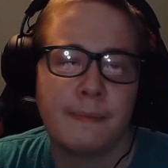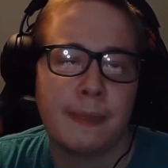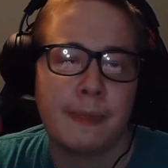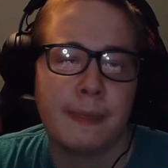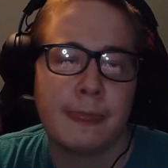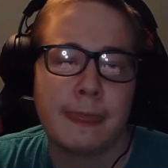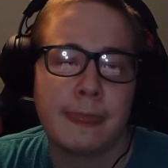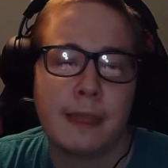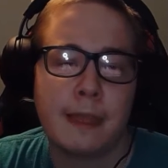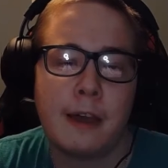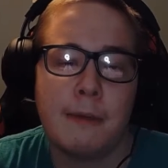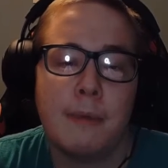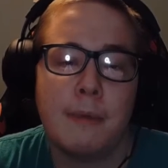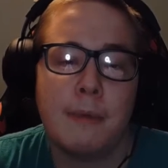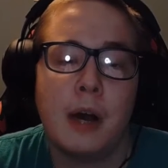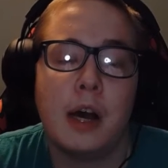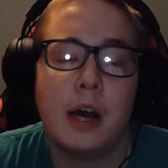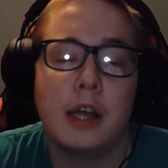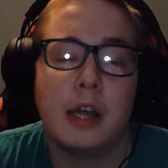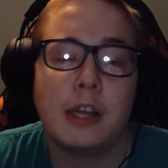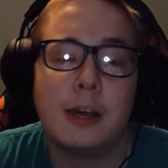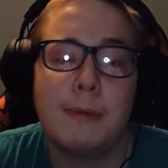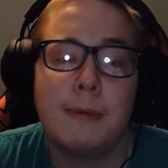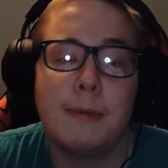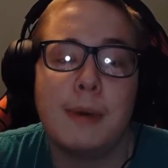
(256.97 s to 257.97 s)
Come
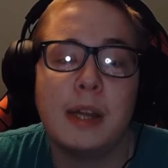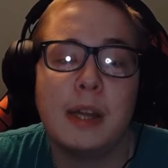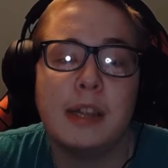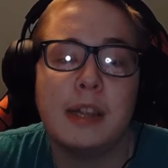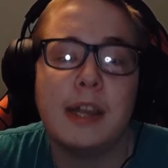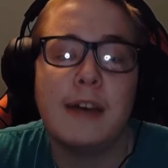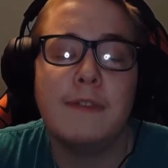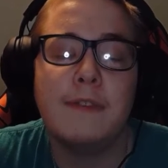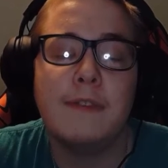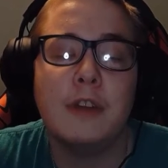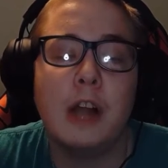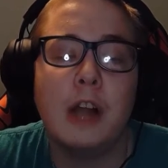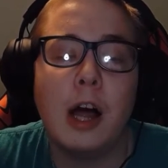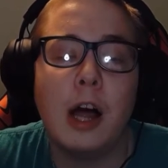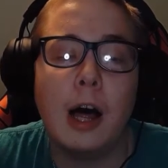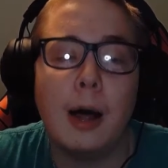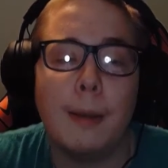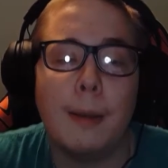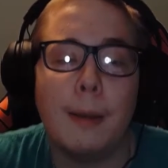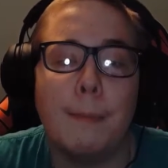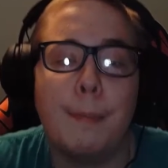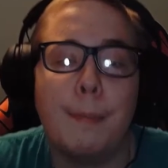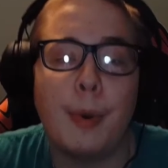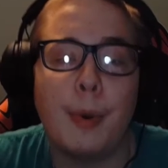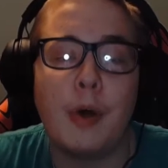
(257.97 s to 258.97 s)
on, level
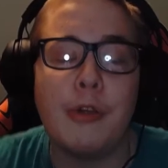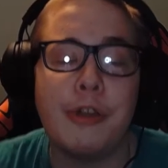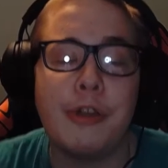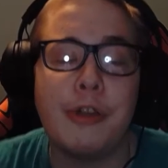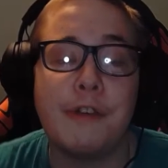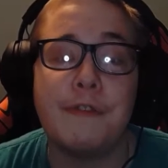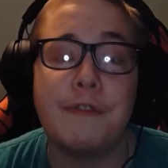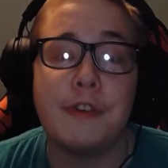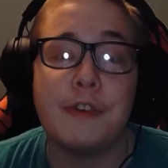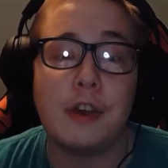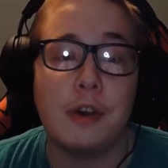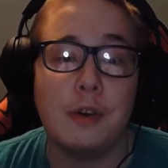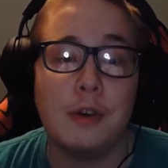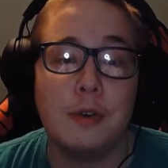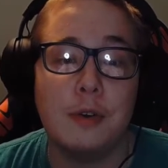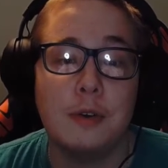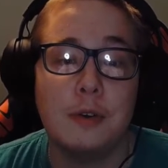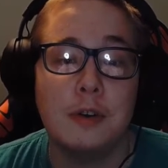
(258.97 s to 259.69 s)
up, both of you.